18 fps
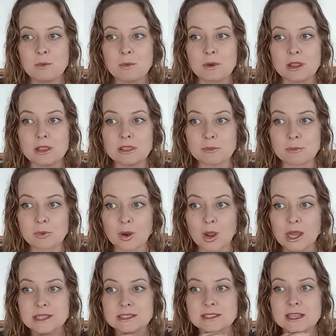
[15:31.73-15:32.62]
We're in the
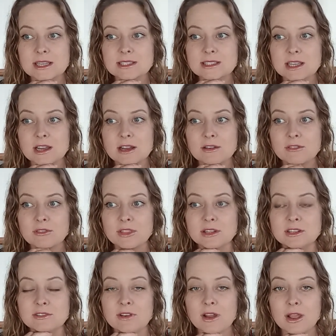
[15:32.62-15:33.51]
process
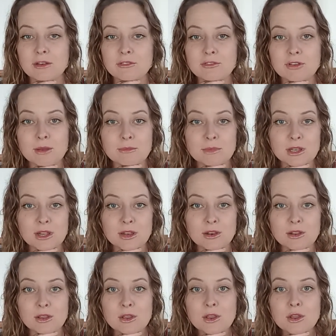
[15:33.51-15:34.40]
of the divine
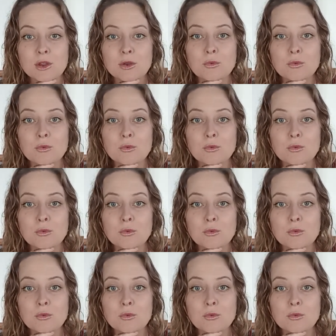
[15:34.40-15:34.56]
feminine